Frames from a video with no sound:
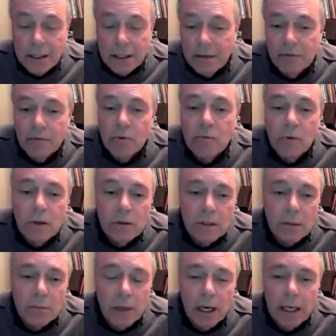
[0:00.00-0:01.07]
if we will,
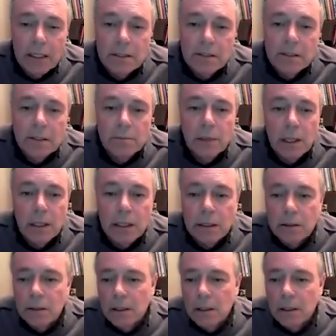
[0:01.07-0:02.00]
combined seed pellet.